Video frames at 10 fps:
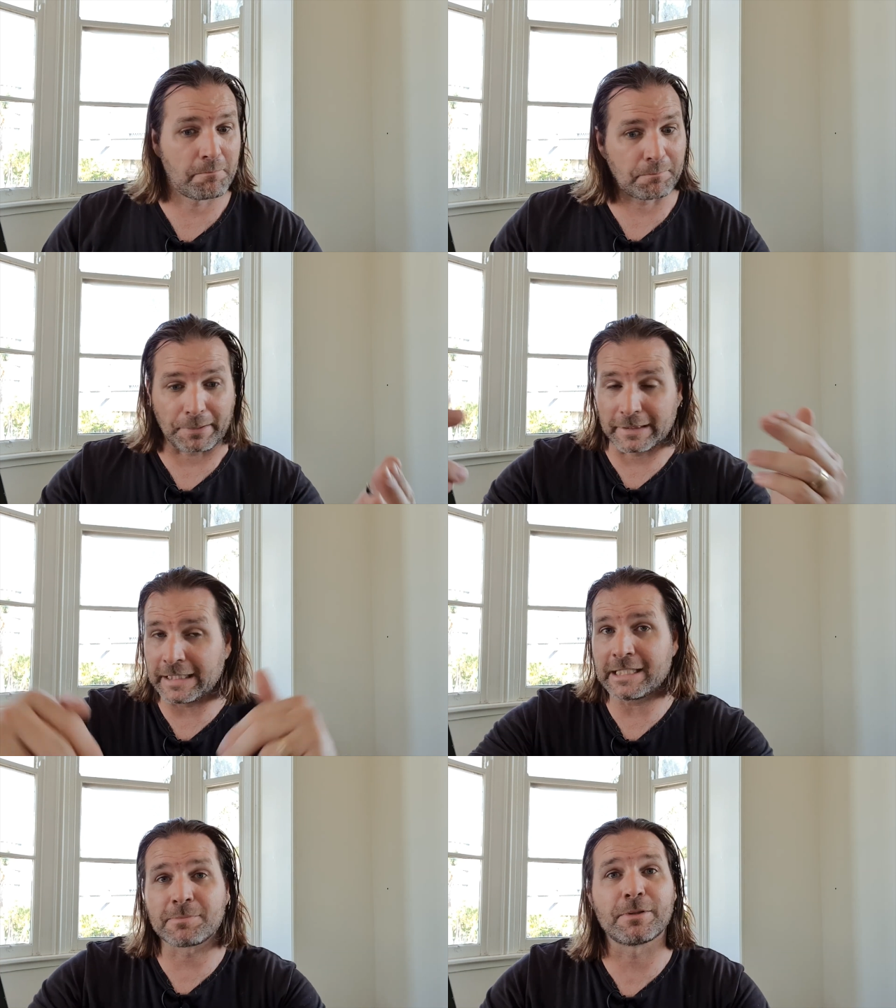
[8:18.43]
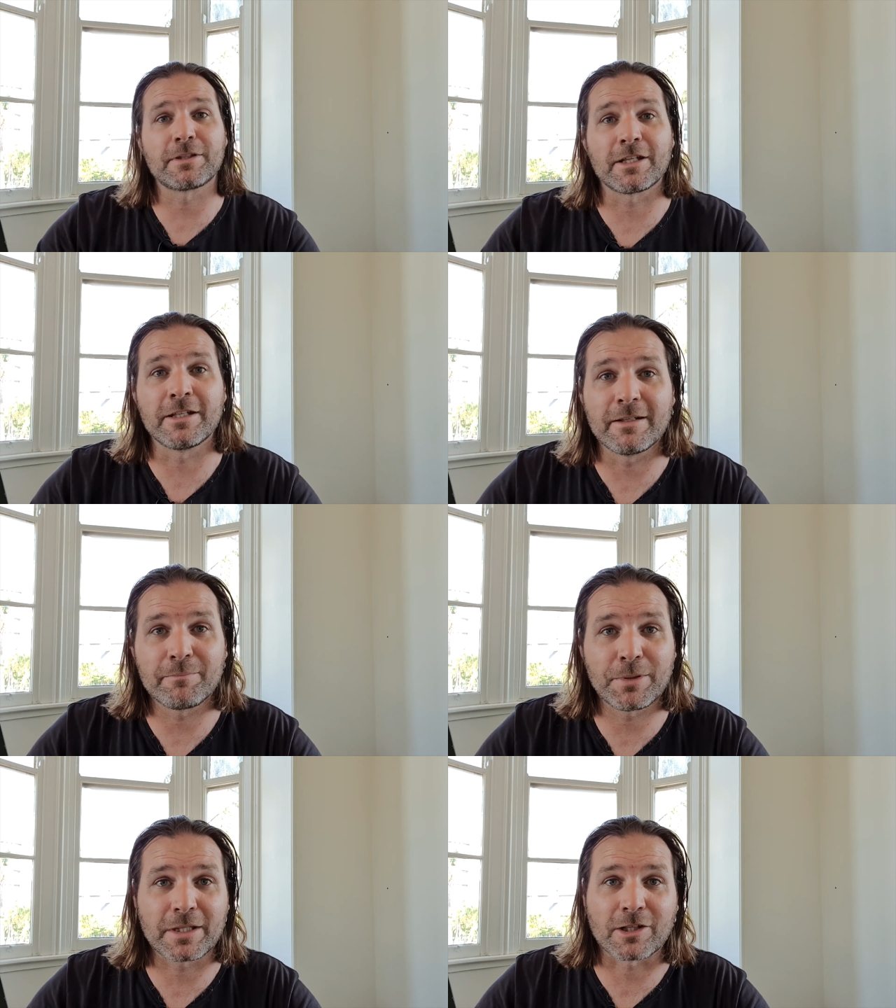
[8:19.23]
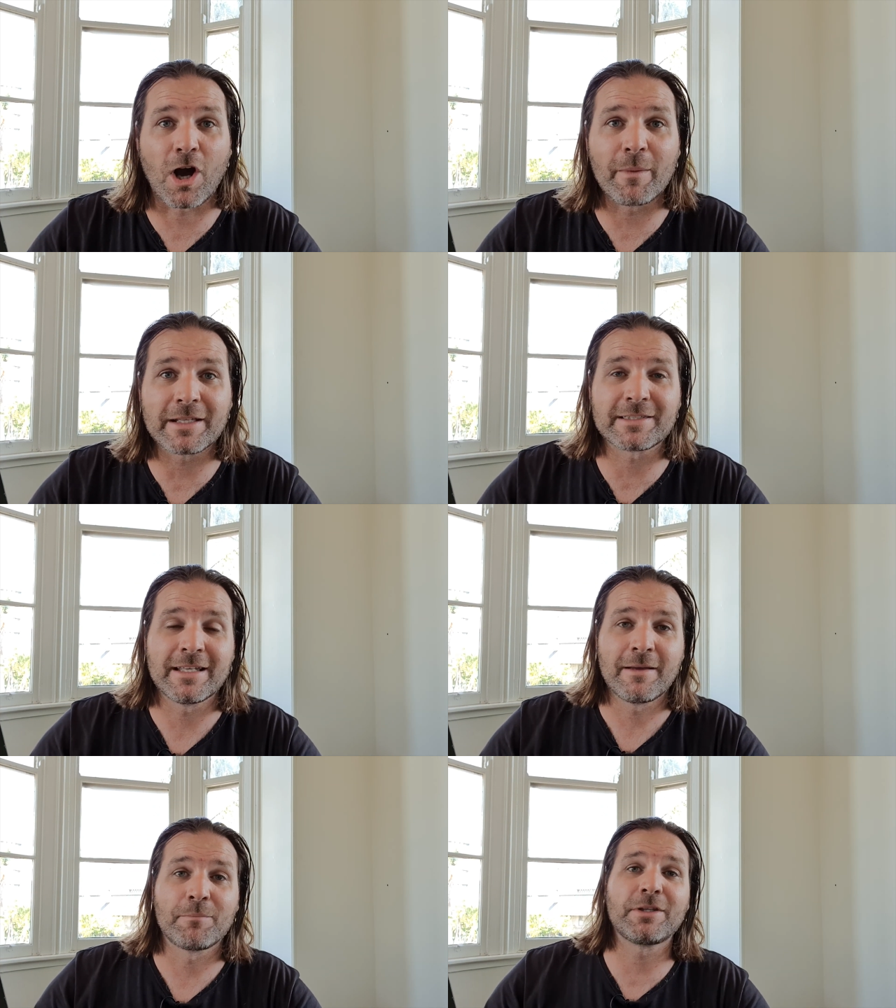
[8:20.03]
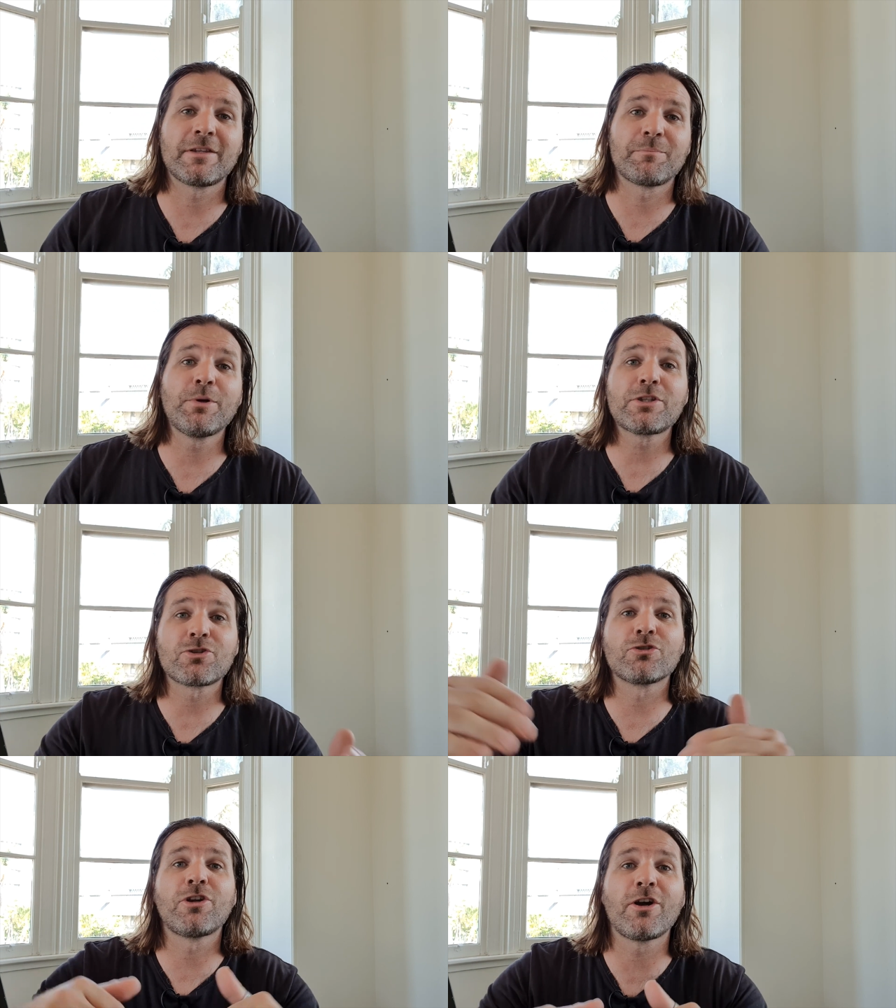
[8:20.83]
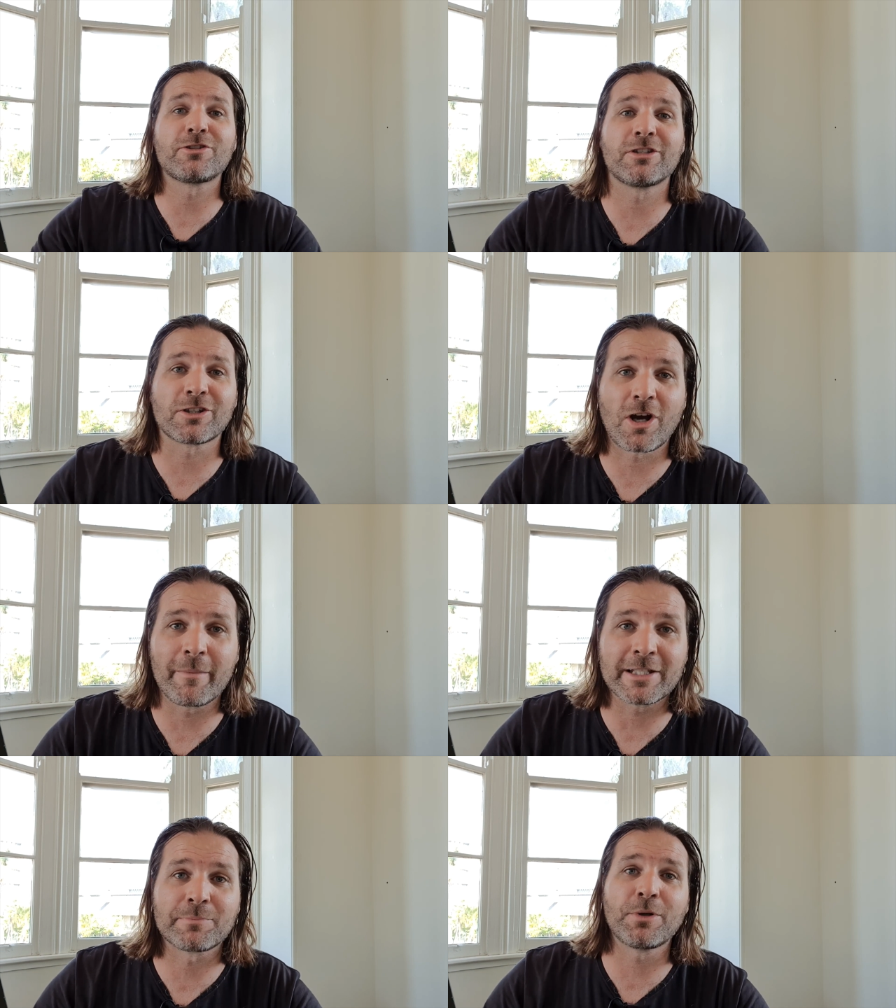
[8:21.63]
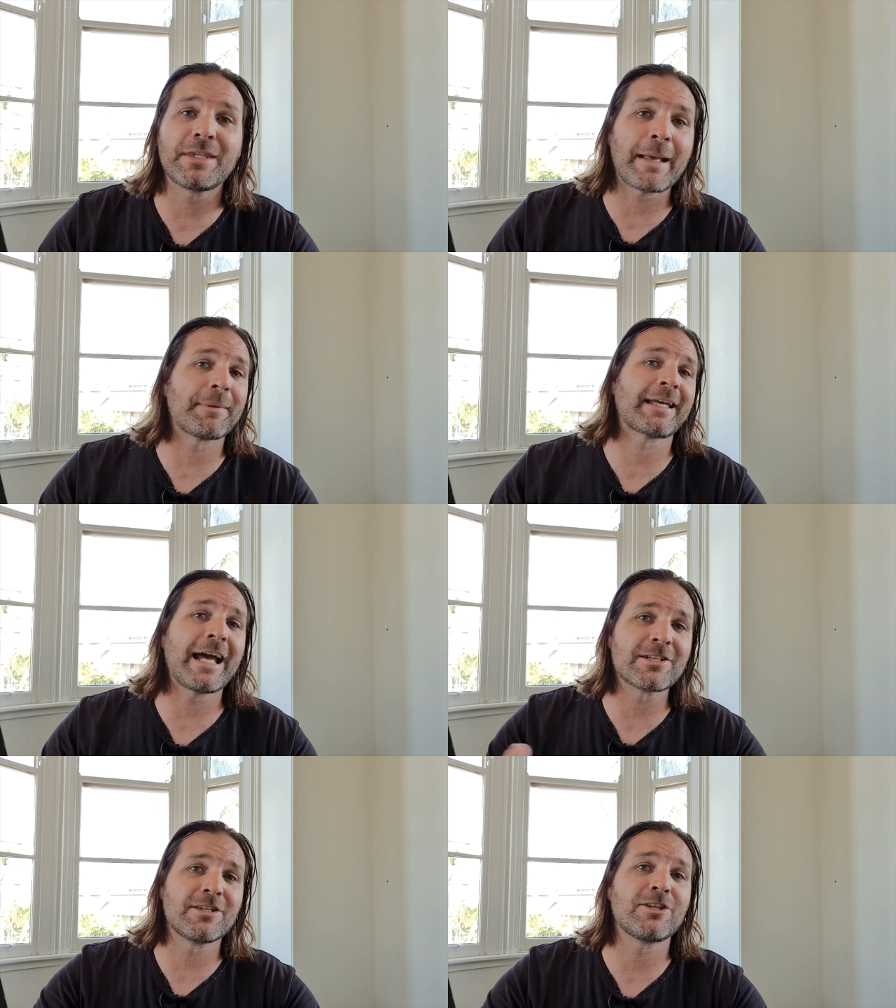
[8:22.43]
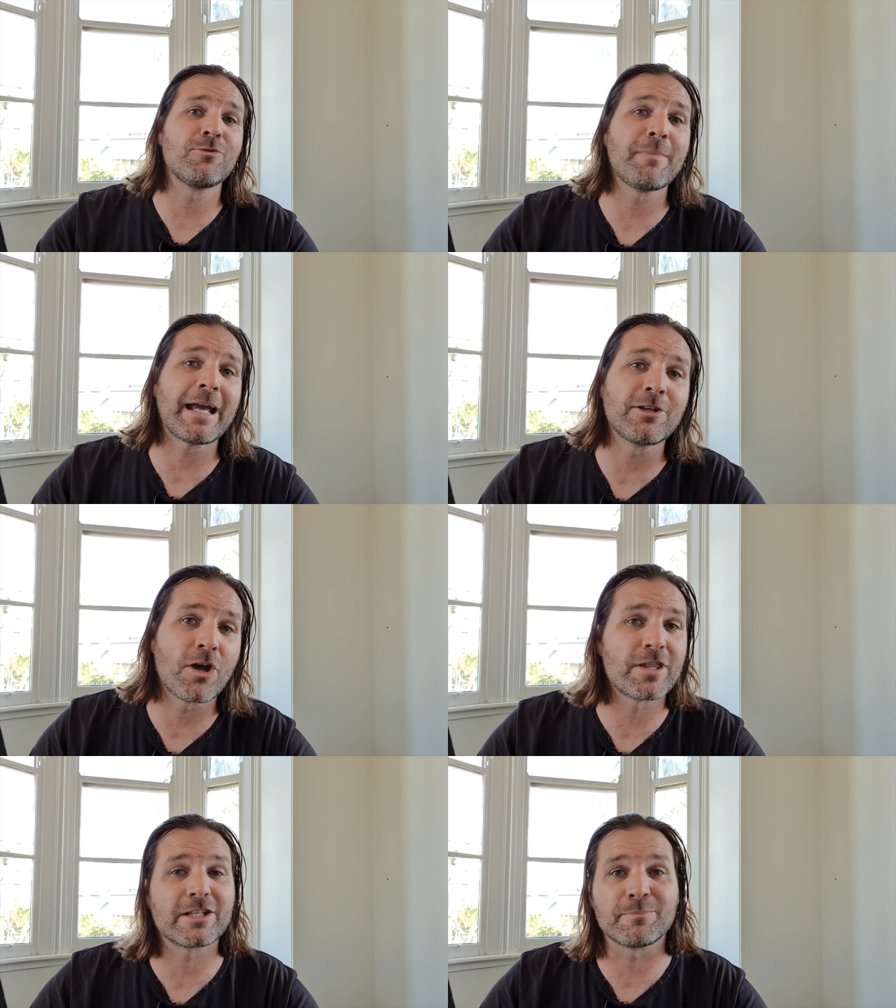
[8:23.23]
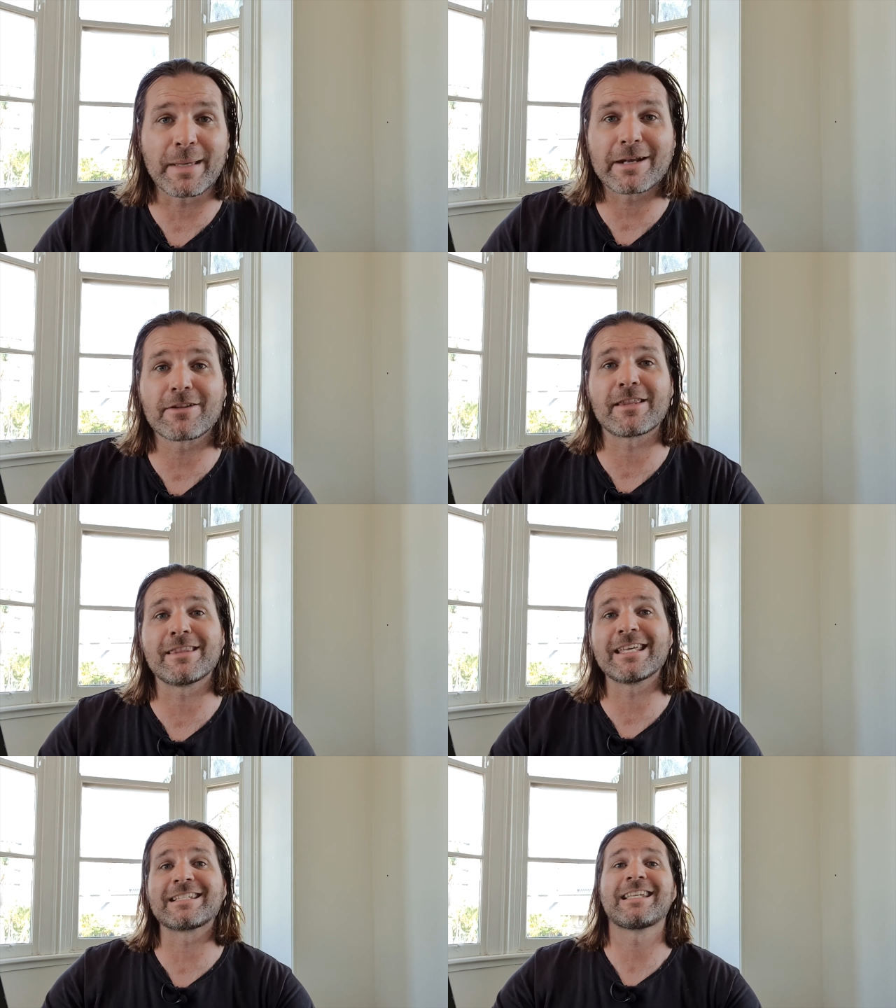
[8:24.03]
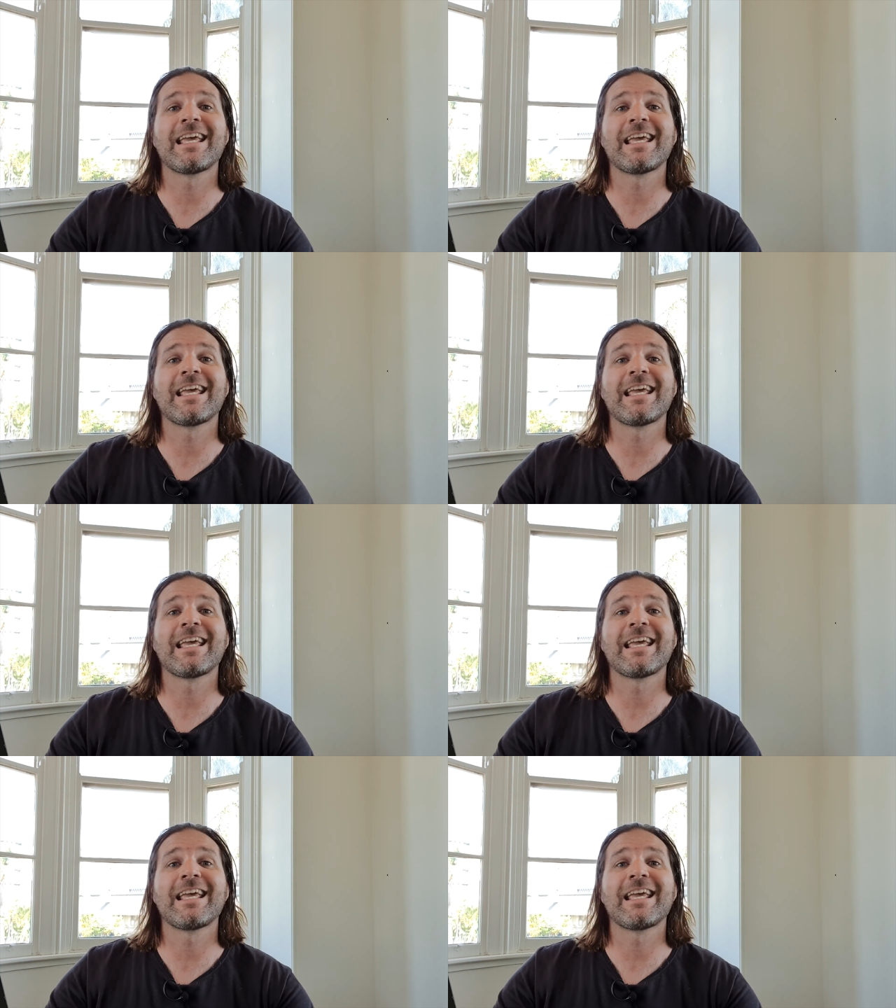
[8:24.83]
please put the comments, put your notes in the comments, put the application that you may know that is better than this